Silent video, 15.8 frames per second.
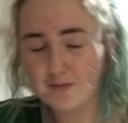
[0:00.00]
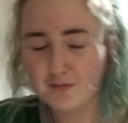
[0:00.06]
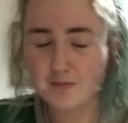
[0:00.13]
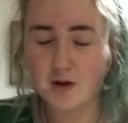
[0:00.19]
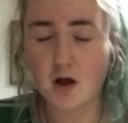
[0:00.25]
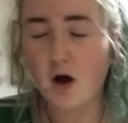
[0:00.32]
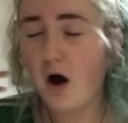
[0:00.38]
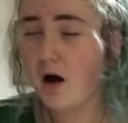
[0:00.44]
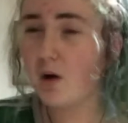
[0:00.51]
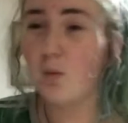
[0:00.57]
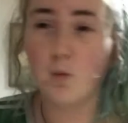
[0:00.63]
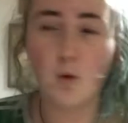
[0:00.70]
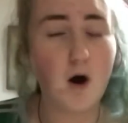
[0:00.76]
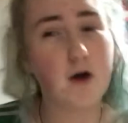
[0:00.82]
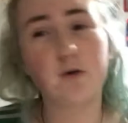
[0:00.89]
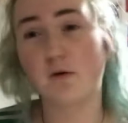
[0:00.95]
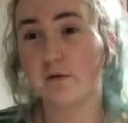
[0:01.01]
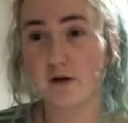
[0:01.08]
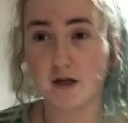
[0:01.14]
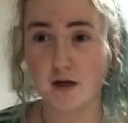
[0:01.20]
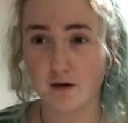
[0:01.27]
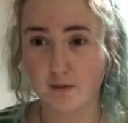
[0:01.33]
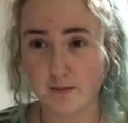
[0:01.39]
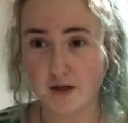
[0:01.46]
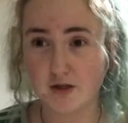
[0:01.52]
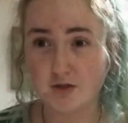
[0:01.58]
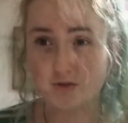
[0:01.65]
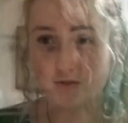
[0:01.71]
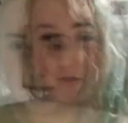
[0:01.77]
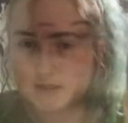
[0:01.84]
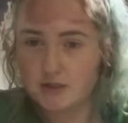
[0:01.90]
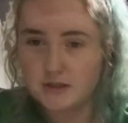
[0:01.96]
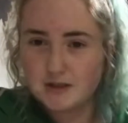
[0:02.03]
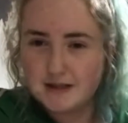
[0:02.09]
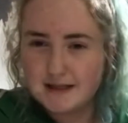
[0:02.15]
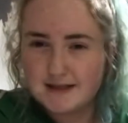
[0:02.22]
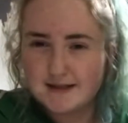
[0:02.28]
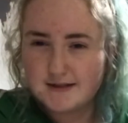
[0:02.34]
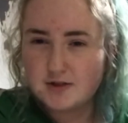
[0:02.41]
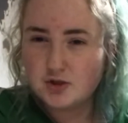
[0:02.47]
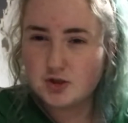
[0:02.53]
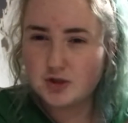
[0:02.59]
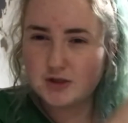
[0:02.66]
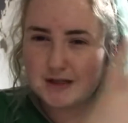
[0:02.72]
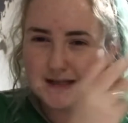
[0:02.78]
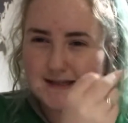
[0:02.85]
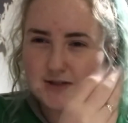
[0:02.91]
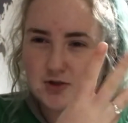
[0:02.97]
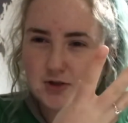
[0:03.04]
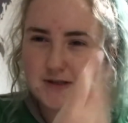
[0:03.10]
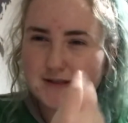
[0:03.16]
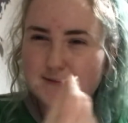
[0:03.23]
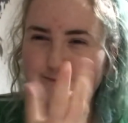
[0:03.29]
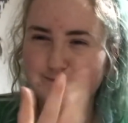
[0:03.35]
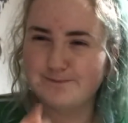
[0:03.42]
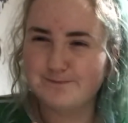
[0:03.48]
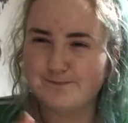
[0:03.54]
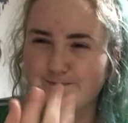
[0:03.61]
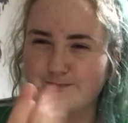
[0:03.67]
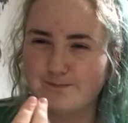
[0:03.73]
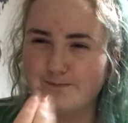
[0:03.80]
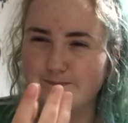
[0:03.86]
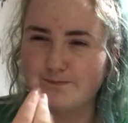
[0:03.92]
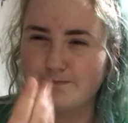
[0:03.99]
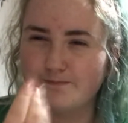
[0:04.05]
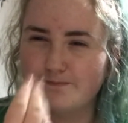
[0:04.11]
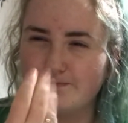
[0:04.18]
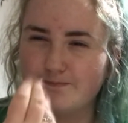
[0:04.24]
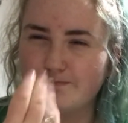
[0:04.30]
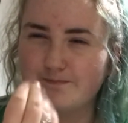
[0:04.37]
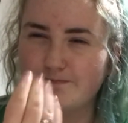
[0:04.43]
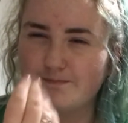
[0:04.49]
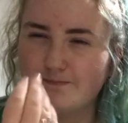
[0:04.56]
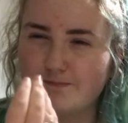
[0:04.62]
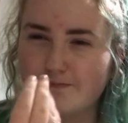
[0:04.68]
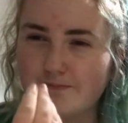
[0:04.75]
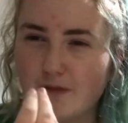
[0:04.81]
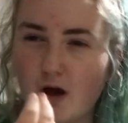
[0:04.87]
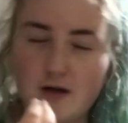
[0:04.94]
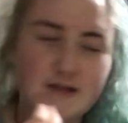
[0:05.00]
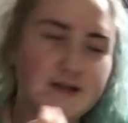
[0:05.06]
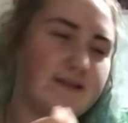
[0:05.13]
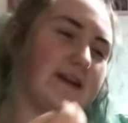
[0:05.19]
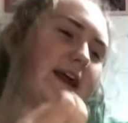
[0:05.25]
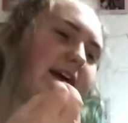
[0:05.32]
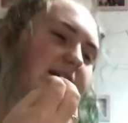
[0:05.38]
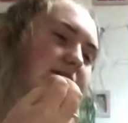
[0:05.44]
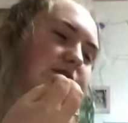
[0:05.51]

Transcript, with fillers: Gawk 1 over here, bitch. It's just, it's just, mm, On to the next.